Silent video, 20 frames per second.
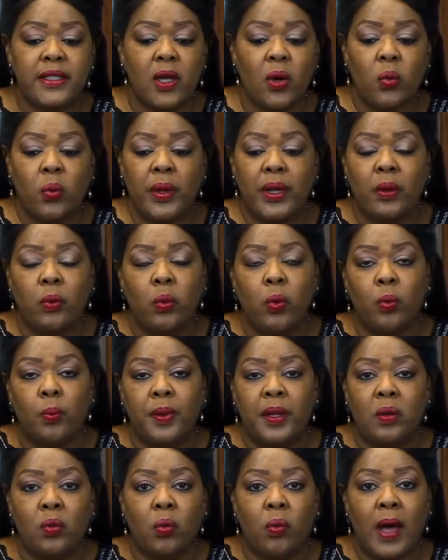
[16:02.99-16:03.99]
So we will
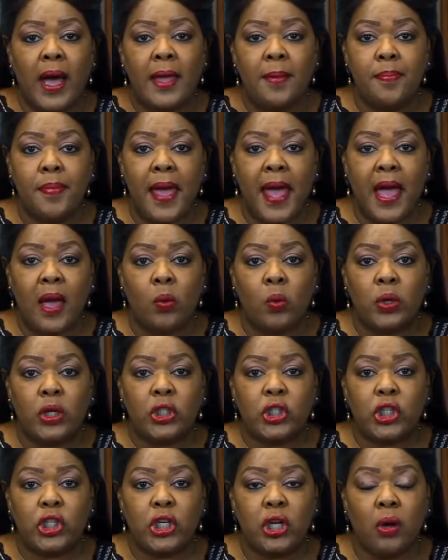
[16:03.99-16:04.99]
be right back.
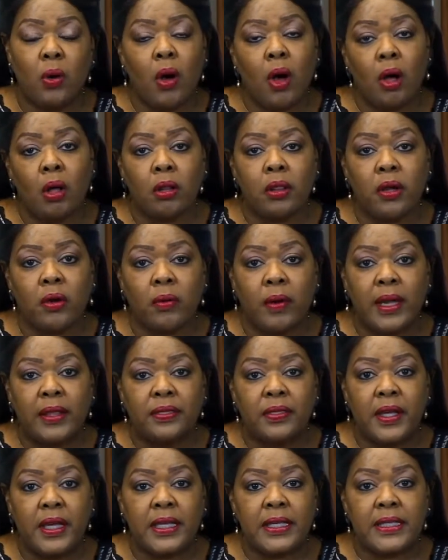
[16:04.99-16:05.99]
Wanted you to know all the
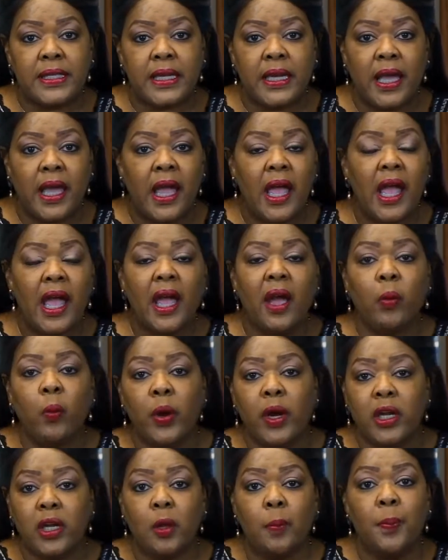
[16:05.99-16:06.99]
great things in it,
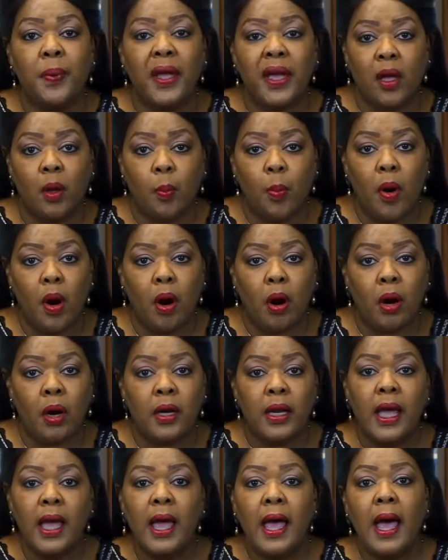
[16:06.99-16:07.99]
and we're going to pick
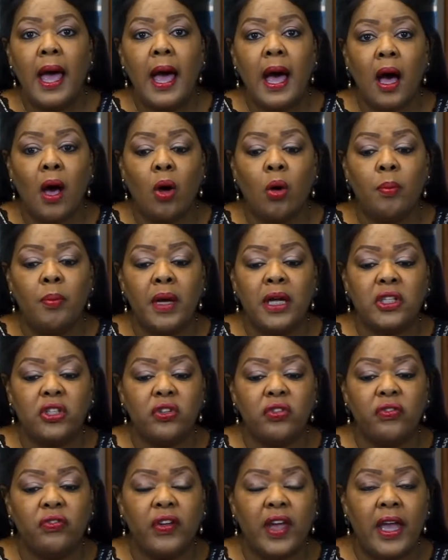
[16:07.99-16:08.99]
apart how
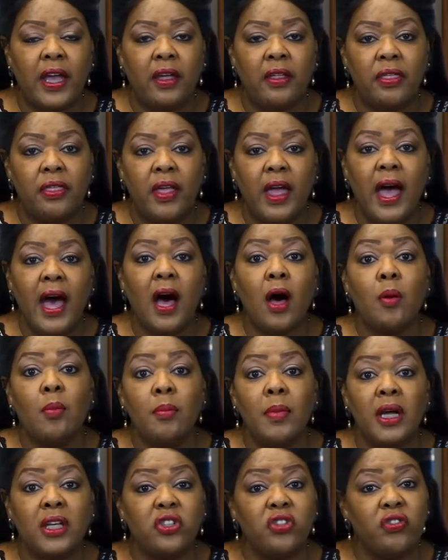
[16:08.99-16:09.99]
much faith, how
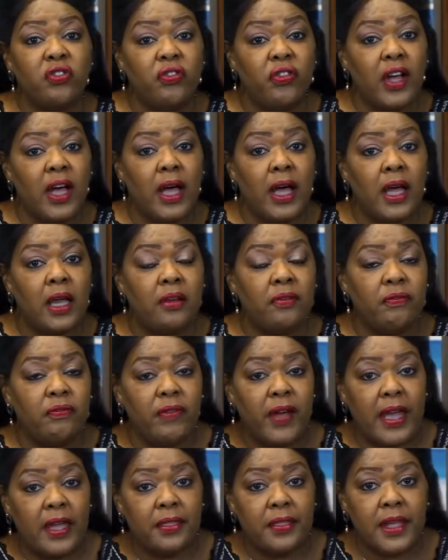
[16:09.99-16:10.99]
much fun
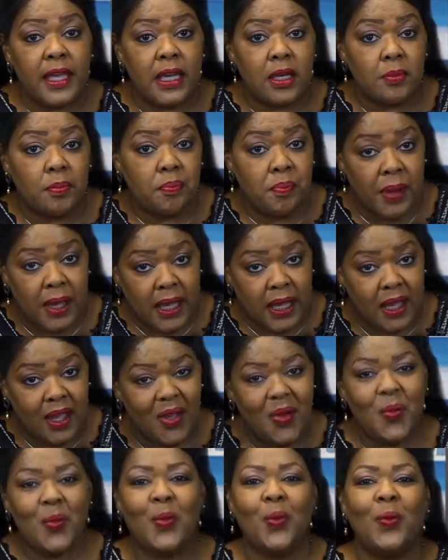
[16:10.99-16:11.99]
faith can
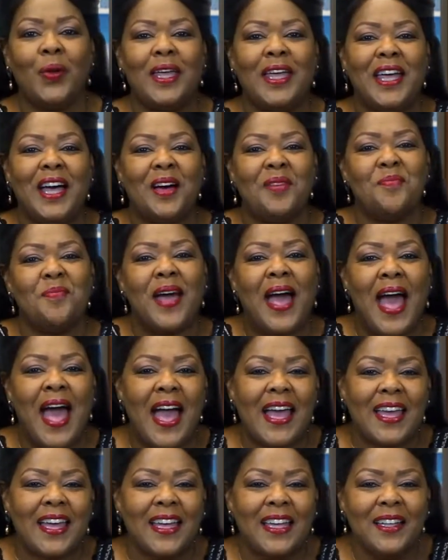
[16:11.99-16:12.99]
be when we come
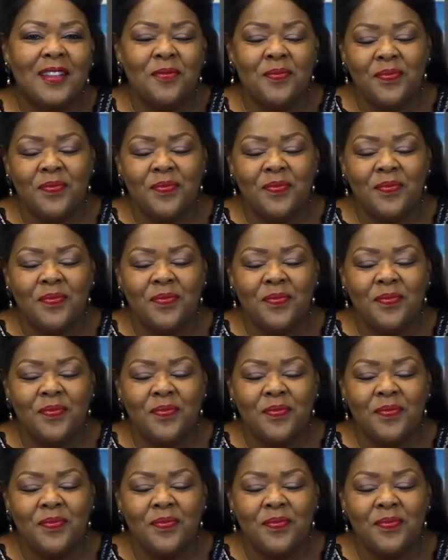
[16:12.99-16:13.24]
back.